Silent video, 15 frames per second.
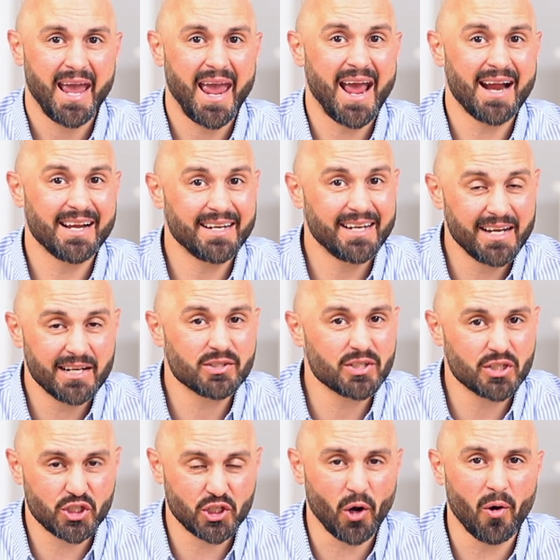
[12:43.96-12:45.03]
And it is
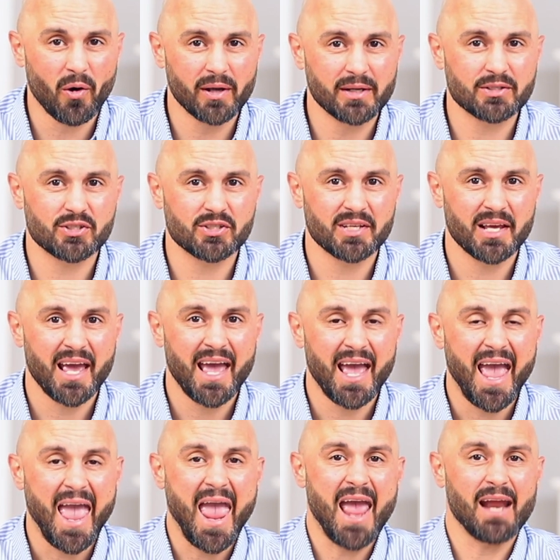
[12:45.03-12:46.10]
a choice.
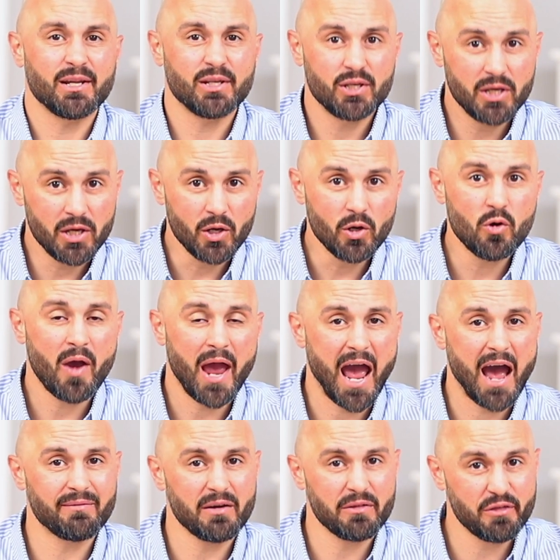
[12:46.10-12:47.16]
And you
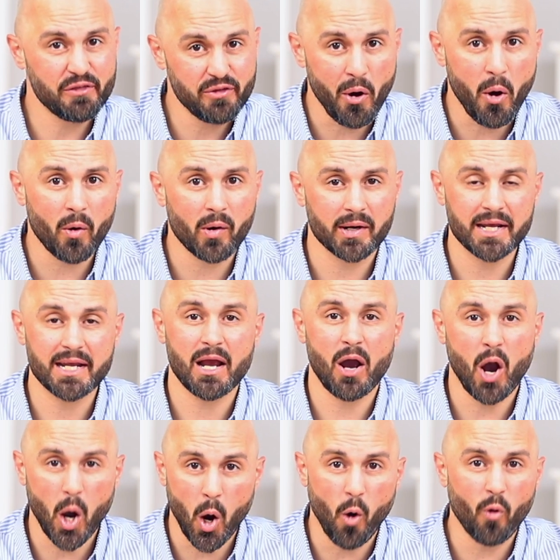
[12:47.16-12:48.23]
have authority
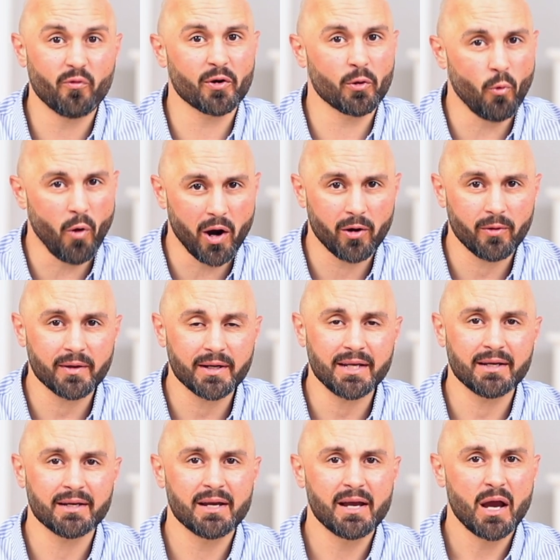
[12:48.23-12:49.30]
over
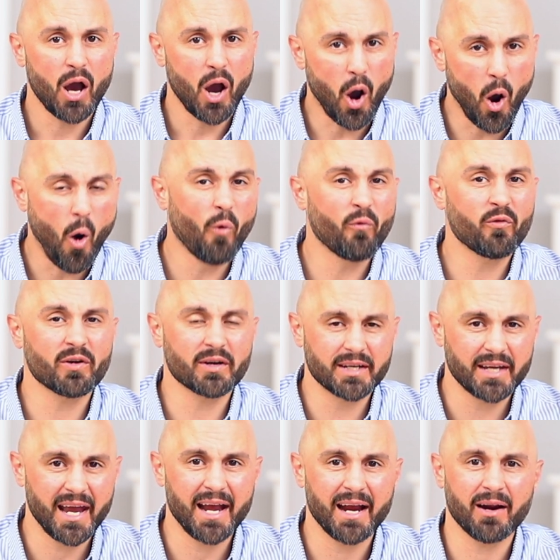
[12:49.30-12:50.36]
worry, over
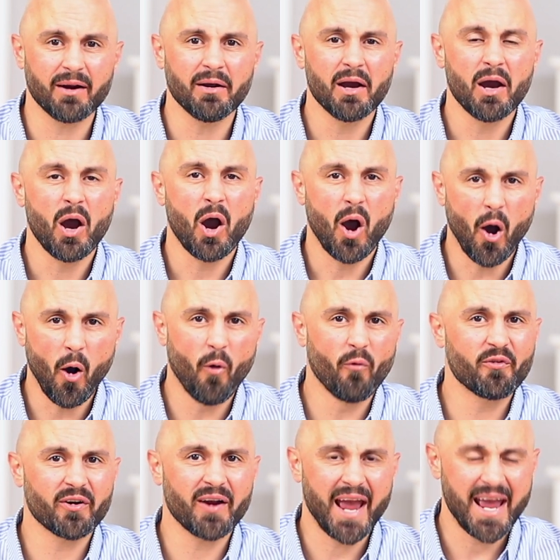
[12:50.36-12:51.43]
care,
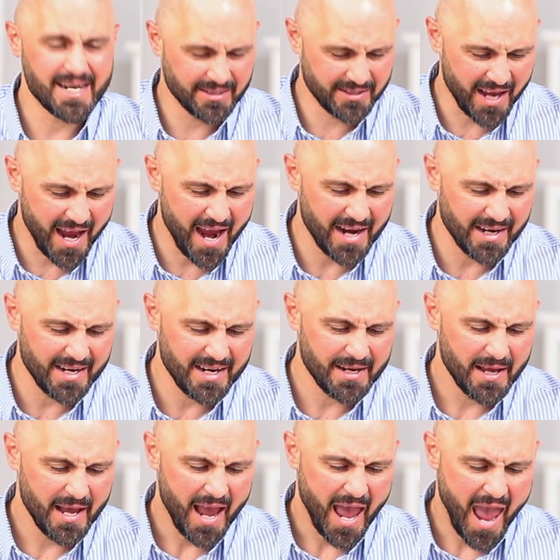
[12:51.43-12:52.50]
over anxiety,
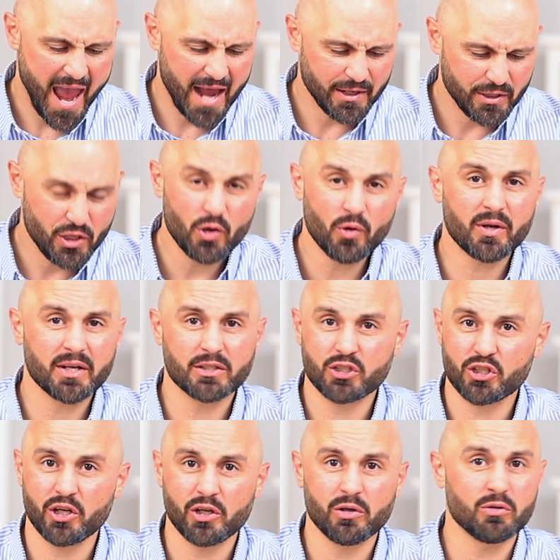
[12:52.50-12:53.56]
and you can
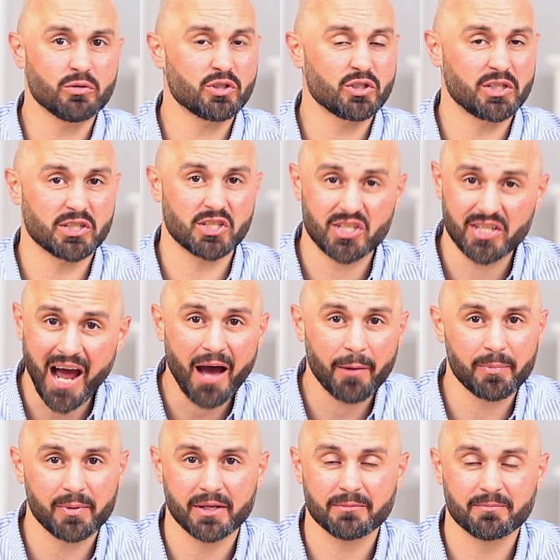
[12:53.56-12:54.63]
choose to
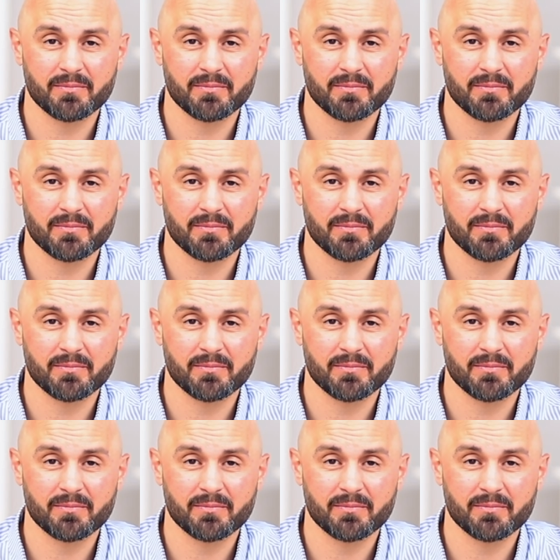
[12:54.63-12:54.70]
stop it.